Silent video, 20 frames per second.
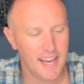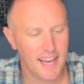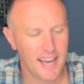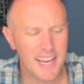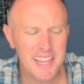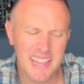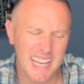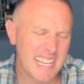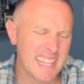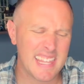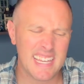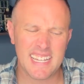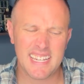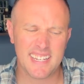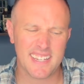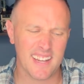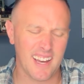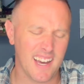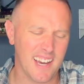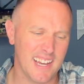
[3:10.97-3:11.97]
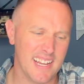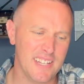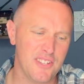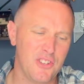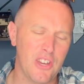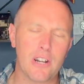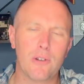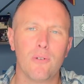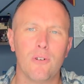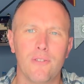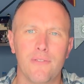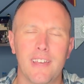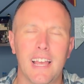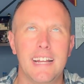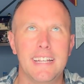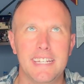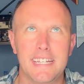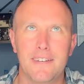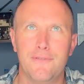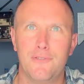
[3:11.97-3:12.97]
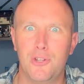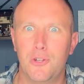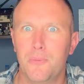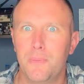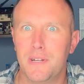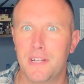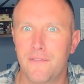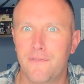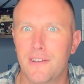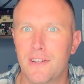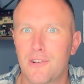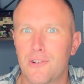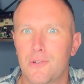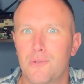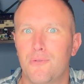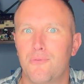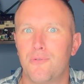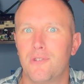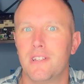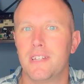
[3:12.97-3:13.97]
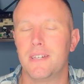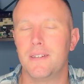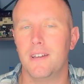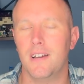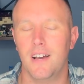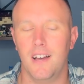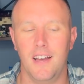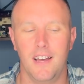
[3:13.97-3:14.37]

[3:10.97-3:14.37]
I like this. In general, the idea of 2 minifigures would really